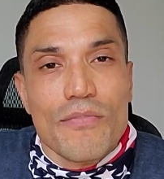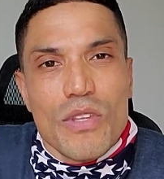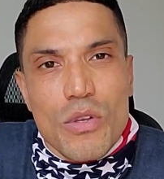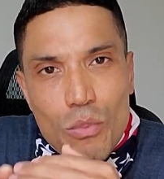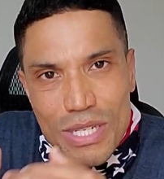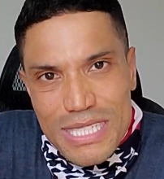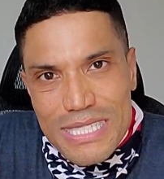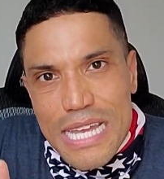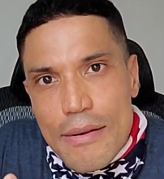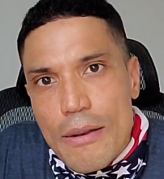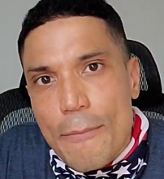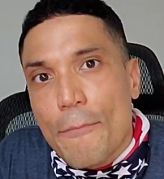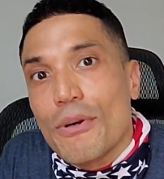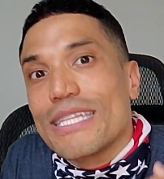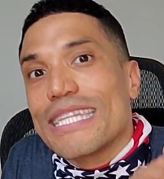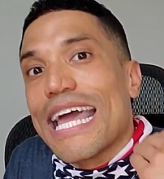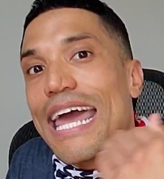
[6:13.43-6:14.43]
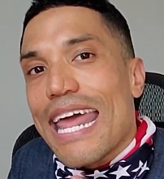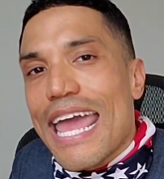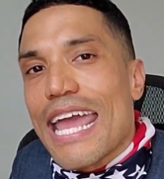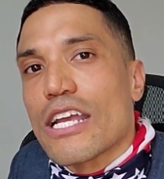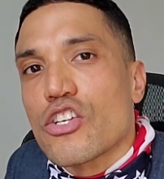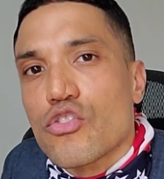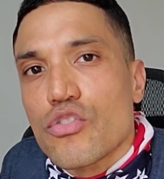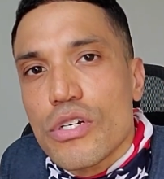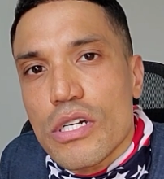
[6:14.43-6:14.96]
when it's time to put that
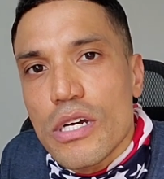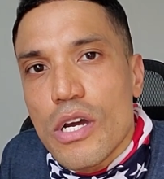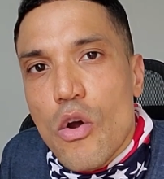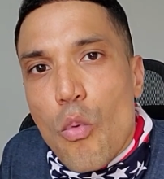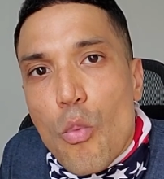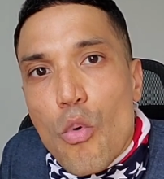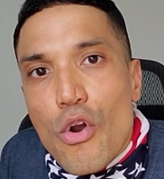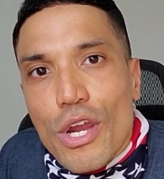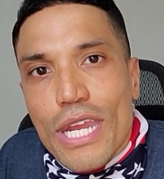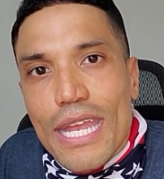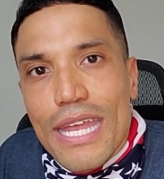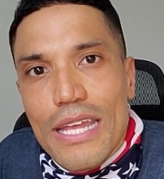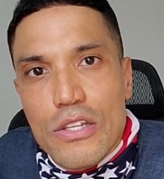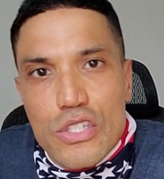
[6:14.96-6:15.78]
extra work in,